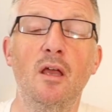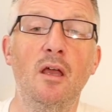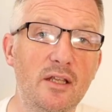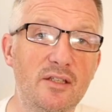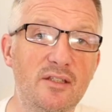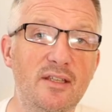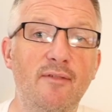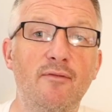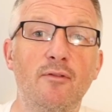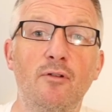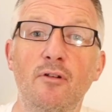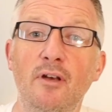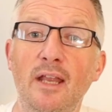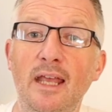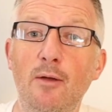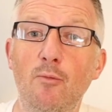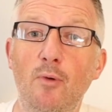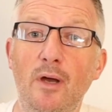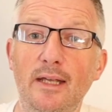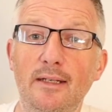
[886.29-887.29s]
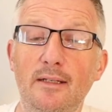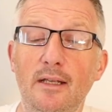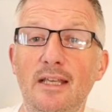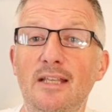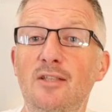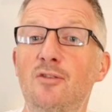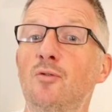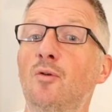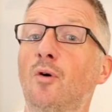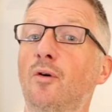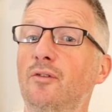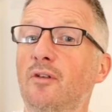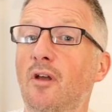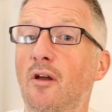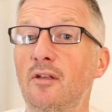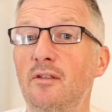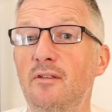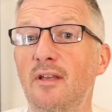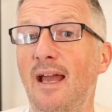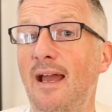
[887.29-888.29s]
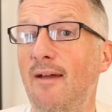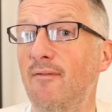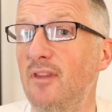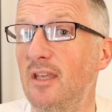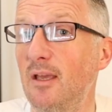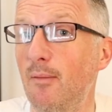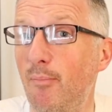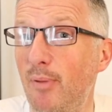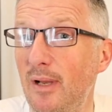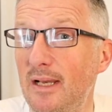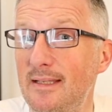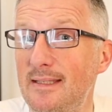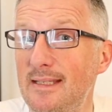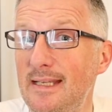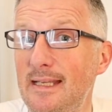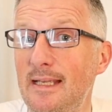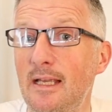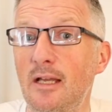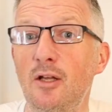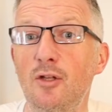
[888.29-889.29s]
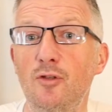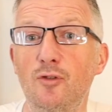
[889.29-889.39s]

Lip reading: a 7 or an 8 weight is not going to have the ability